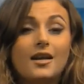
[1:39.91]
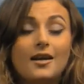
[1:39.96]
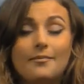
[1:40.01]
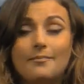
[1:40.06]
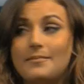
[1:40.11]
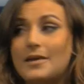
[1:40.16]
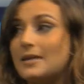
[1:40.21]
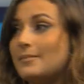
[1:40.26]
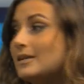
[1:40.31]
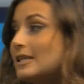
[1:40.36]

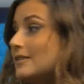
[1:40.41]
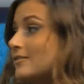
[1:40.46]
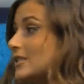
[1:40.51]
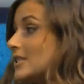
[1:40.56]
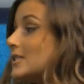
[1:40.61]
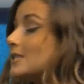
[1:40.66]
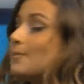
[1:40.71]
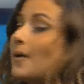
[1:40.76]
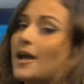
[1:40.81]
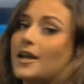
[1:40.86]
maybe even
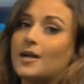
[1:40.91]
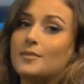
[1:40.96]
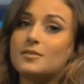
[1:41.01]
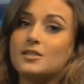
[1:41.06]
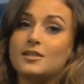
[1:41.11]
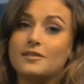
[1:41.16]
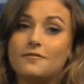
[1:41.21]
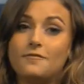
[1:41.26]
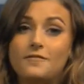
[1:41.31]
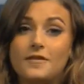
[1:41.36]
spike up to
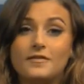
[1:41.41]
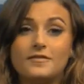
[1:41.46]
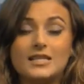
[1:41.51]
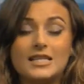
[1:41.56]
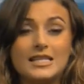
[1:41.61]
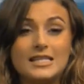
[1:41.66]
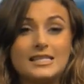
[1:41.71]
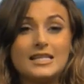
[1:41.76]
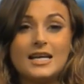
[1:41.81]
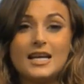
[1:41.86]
the
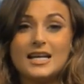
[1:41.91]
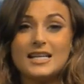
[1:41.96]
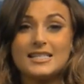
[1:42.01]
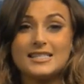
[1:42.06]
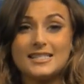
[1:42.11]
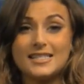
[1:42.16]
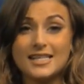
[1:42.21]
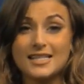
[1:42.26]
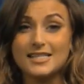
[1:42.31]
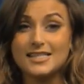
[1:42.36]
50s,
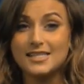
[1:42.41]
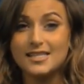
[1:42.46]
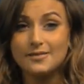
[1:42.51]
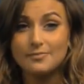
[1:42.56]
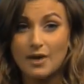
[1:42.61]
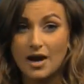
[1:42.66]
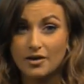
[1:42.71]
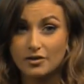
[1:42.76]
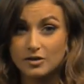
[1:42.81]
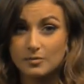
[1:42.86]
60
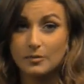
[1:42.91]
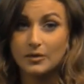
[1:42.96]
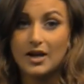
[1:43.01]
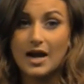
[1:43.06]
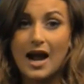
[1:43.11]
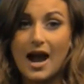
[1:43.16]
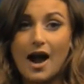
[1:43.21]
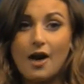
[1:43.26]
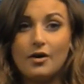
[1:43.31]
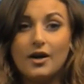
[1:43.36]
miles per
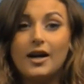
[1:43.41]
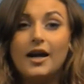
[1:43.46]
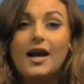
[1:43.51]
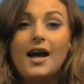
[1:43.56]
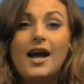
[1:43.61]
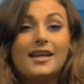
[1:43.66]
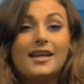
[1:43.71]
hour,